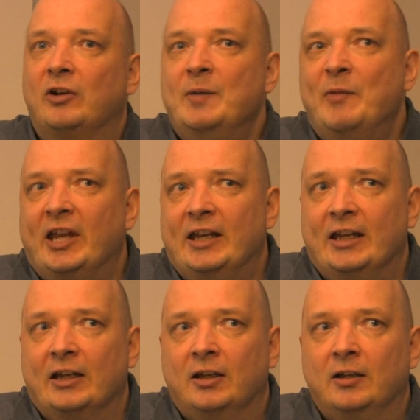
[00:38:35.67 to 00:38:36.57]

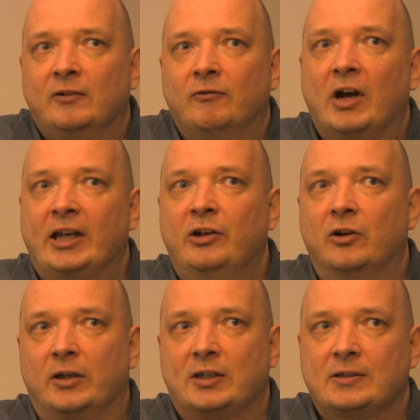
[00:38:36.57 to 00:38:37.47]
remaining white
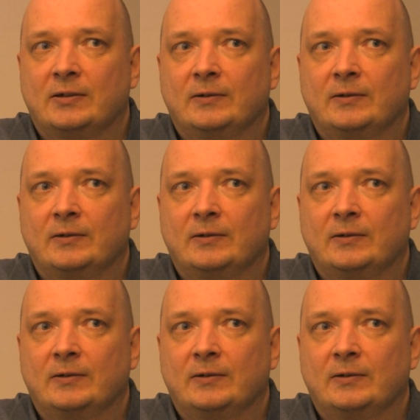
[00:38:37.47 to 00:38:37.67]
noise.